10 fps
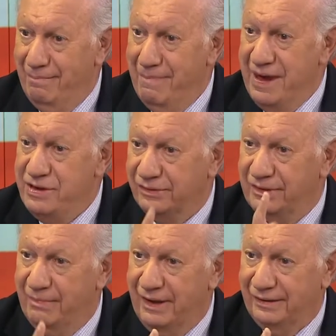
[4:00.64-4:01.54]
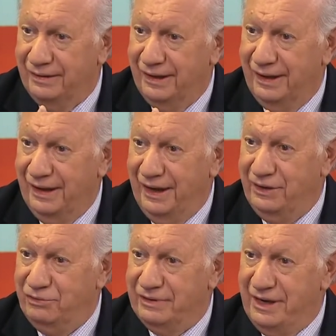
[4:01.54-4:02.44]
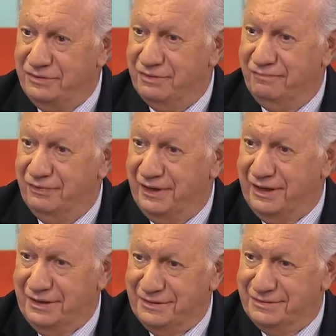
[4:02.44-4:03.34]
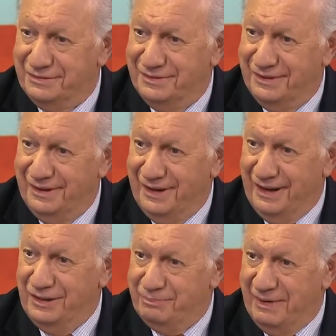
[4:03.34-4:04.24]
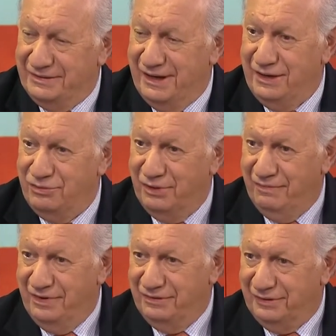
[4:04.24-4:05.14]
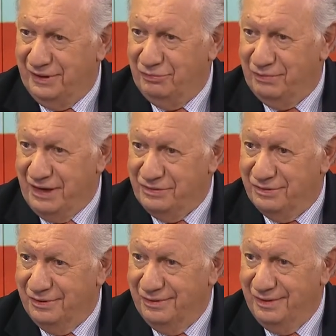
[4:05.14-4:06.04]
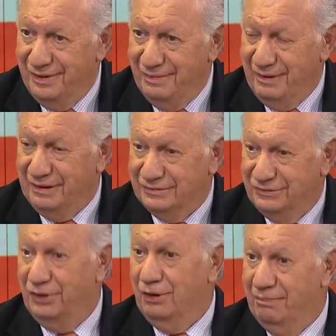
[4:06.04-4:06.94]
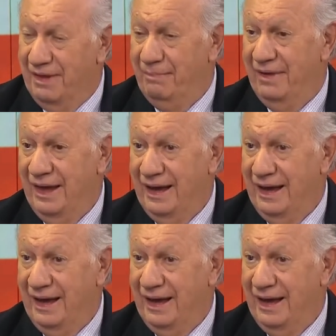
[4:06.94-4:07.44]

Major demand, education for the kids, and especially university education, because none of them